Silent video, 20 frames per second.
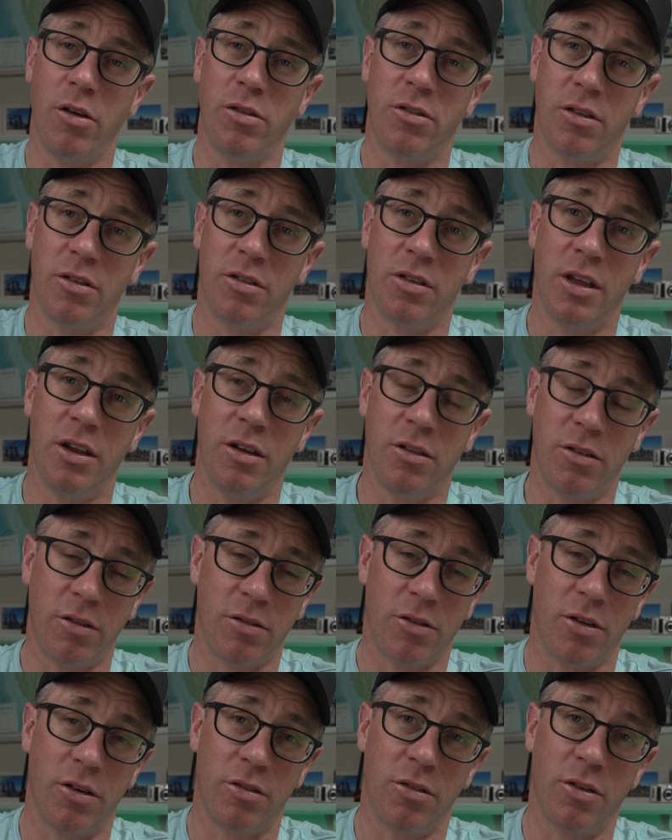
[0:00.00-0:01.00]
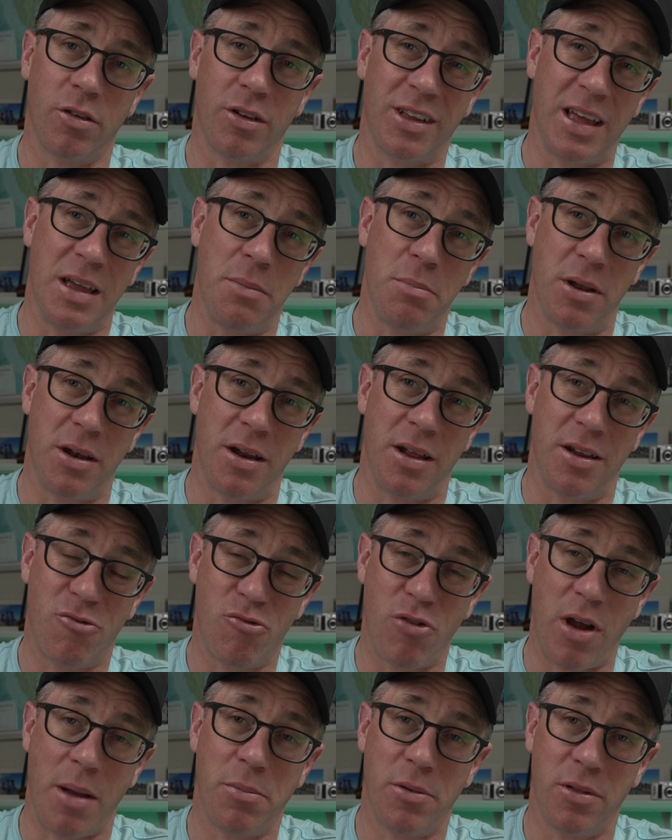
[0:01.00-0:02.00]
to the skin. It's just going to sort of keep it
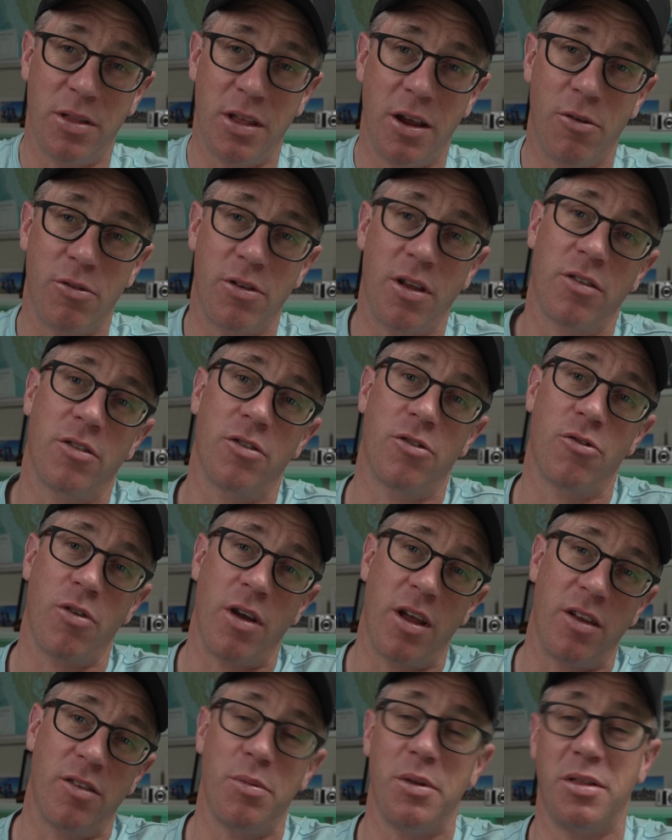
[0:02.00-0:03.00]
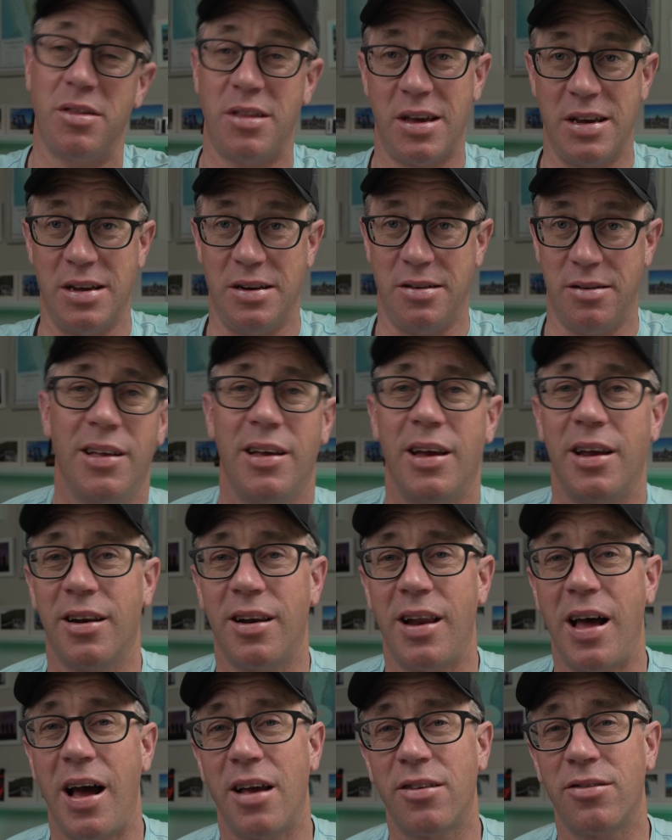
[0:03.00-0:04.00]
trapped in there. It doesn't transmit the heat.
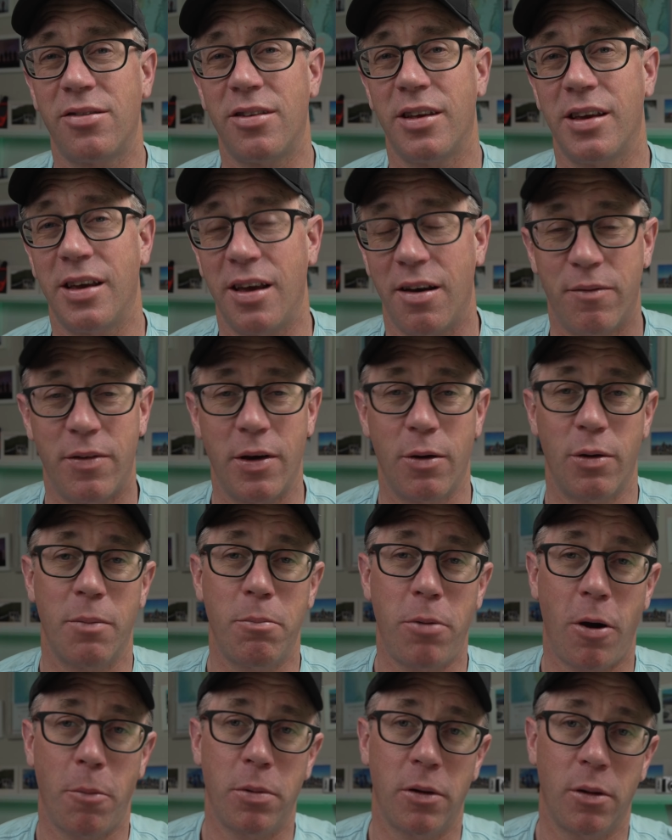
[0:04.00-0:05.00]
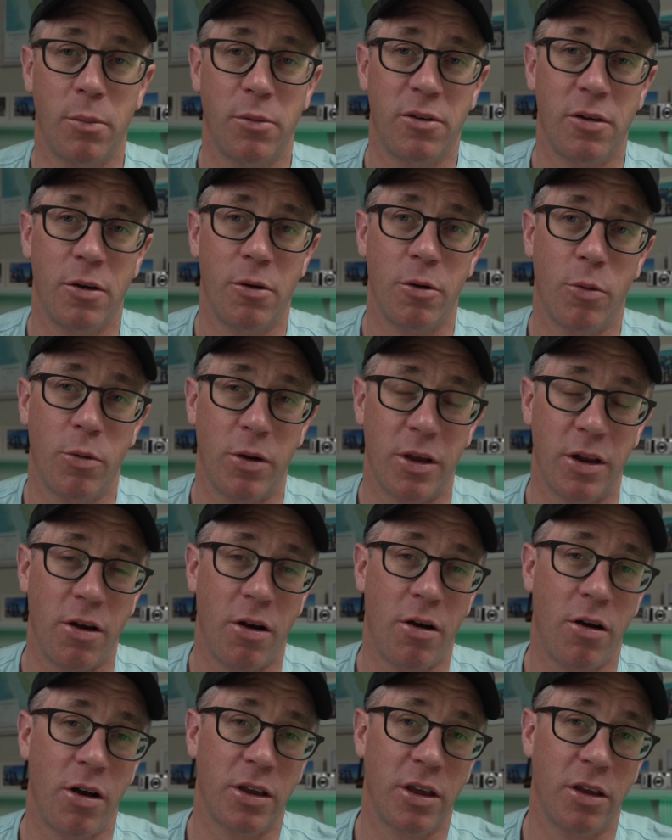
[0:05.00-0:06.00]
And lastly, a very popular material in
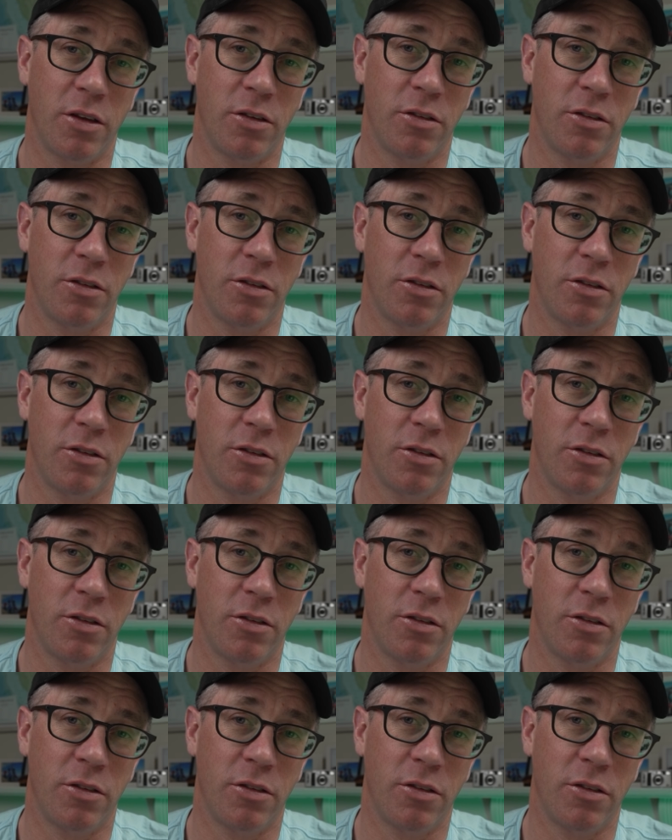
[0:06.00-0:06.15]
hiking